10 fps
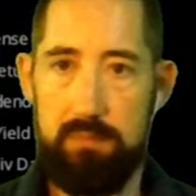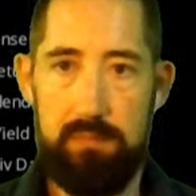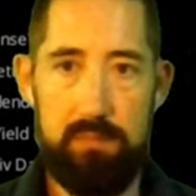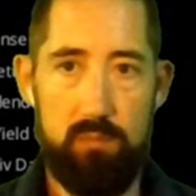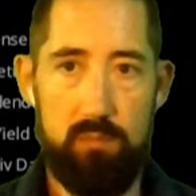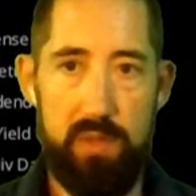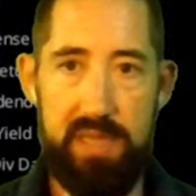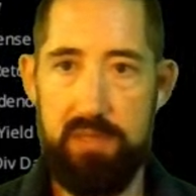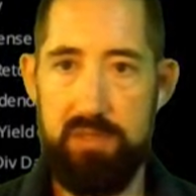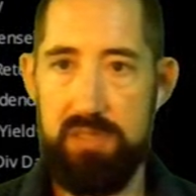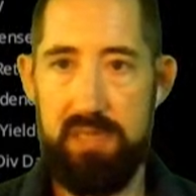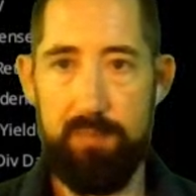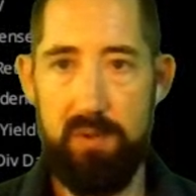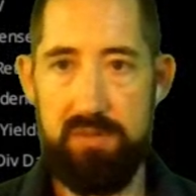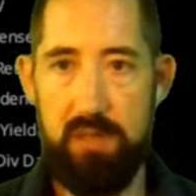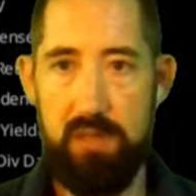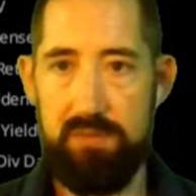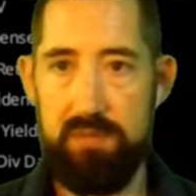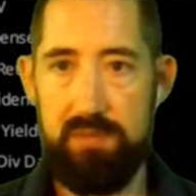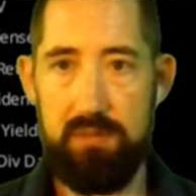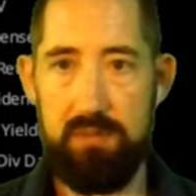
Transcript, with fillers: we can't just keep ourselves